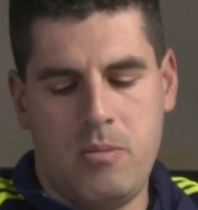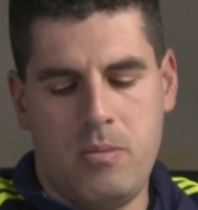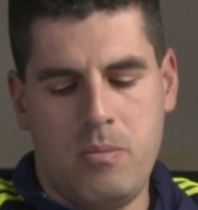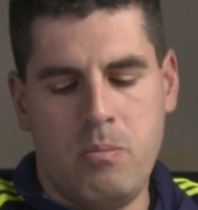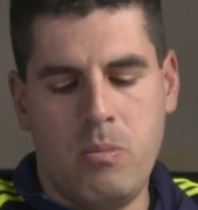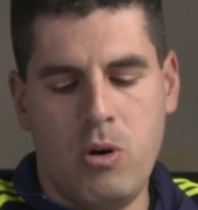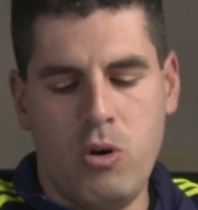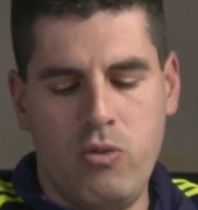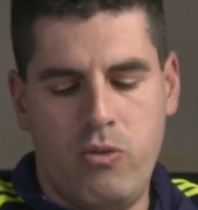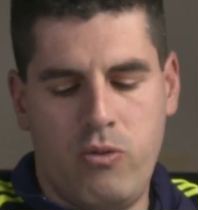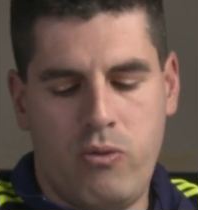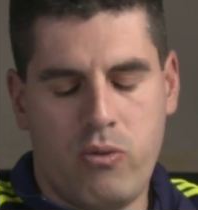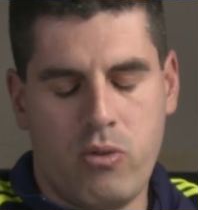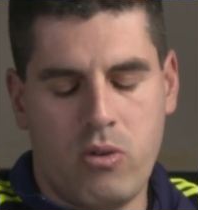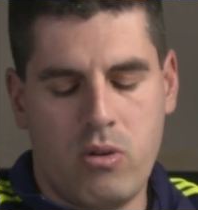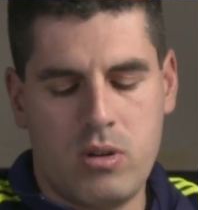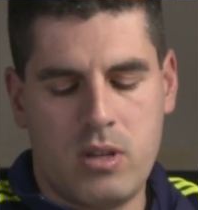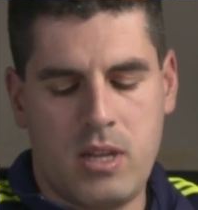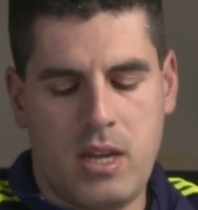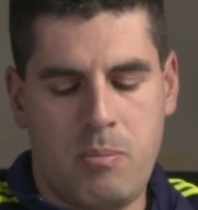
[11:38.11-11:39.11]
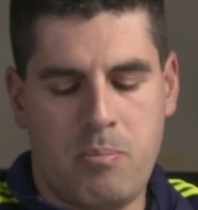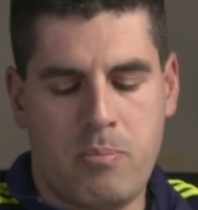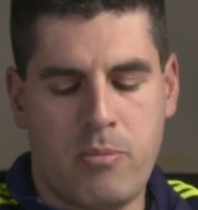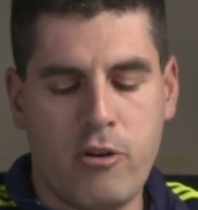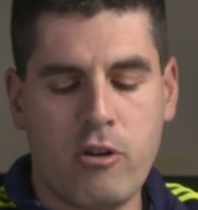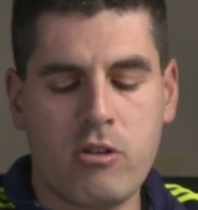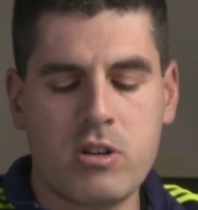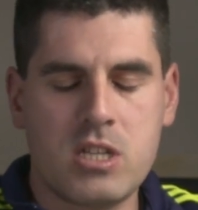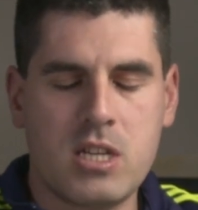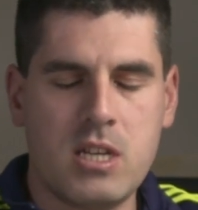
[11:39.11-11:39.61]
both for the
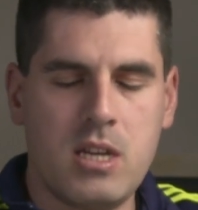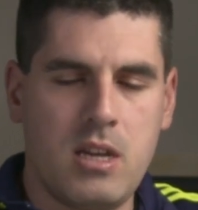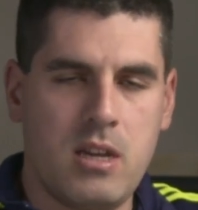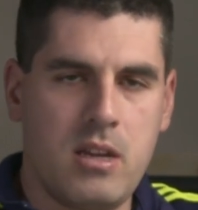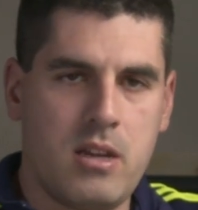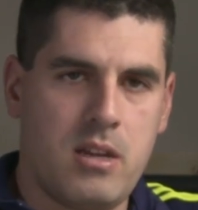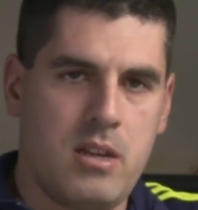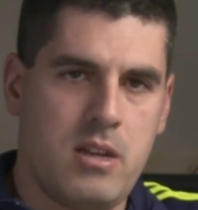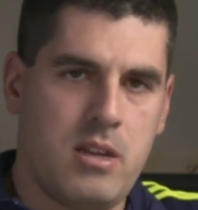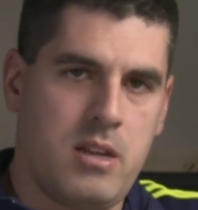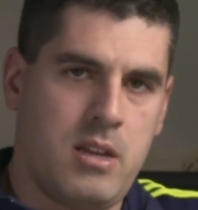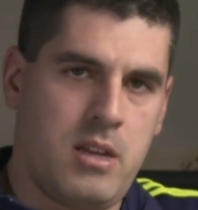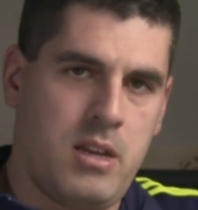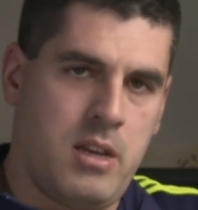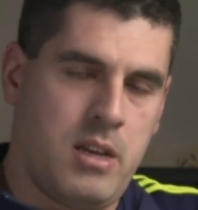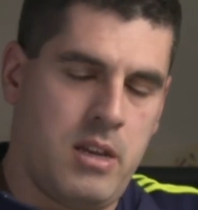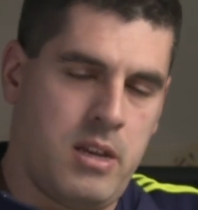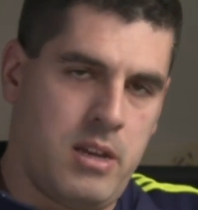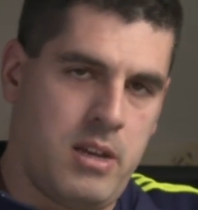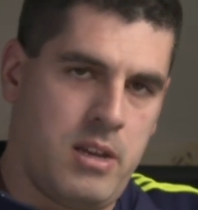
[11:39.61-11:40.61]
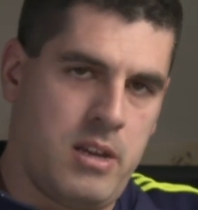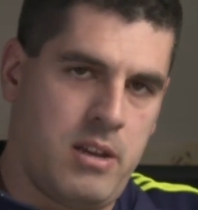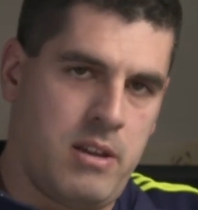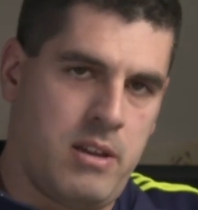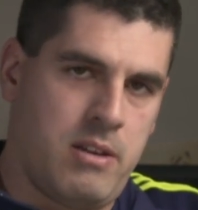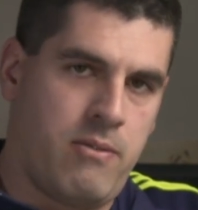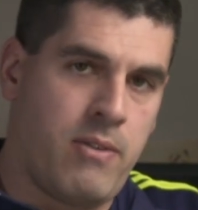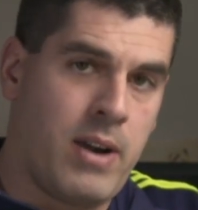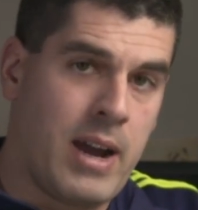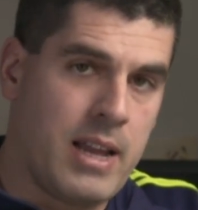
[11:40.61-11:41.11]
proxy
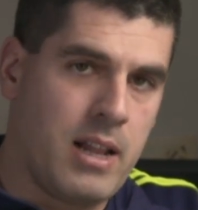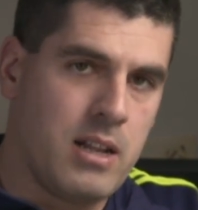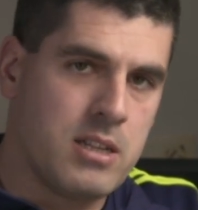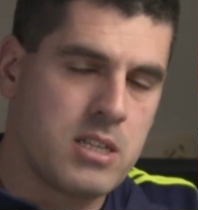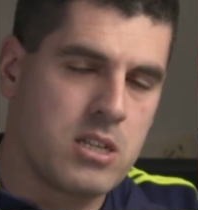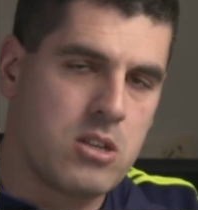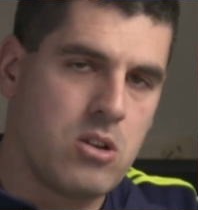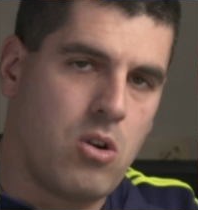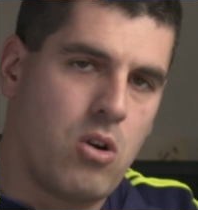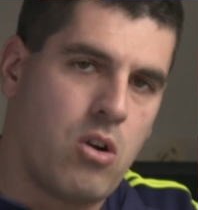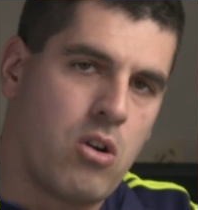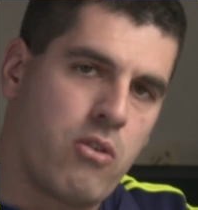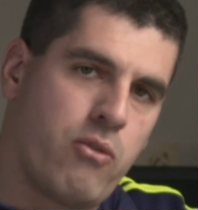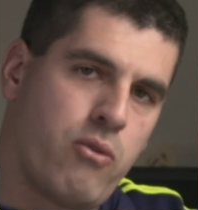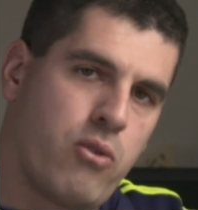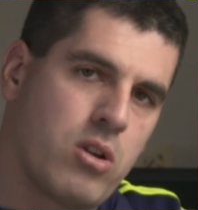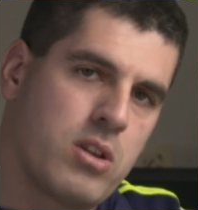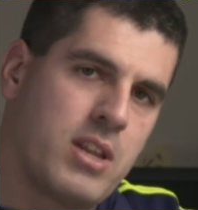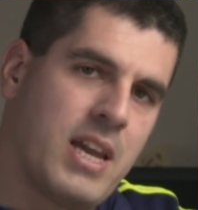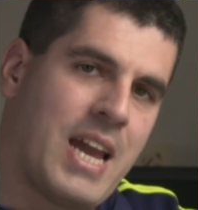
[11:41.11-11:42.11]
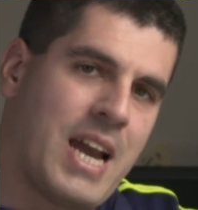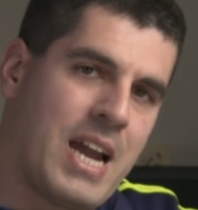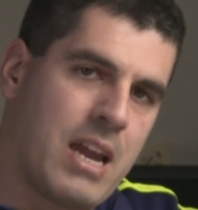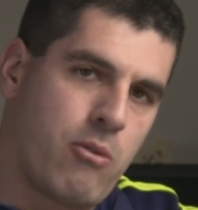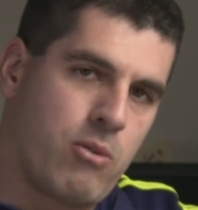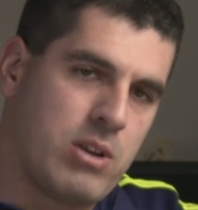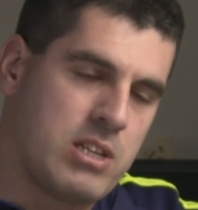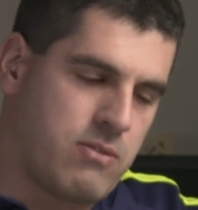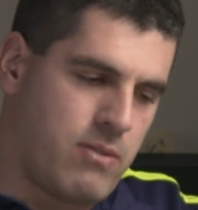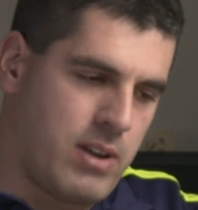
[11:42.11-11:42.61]
files or for the
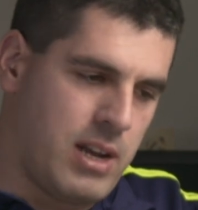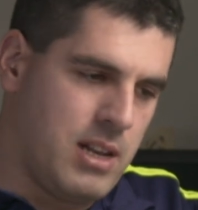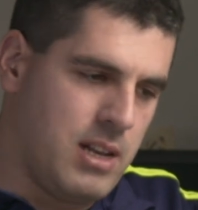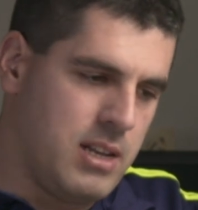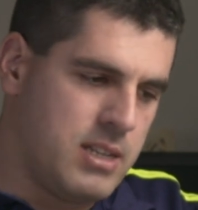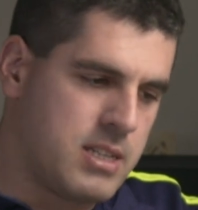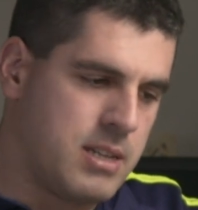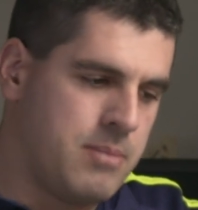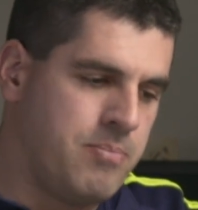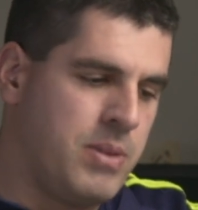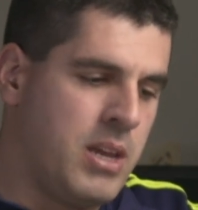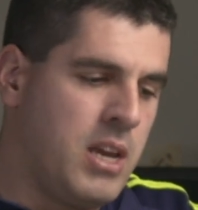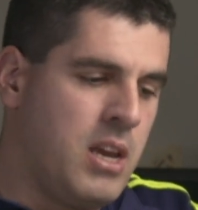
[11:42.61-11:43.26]
high-res files.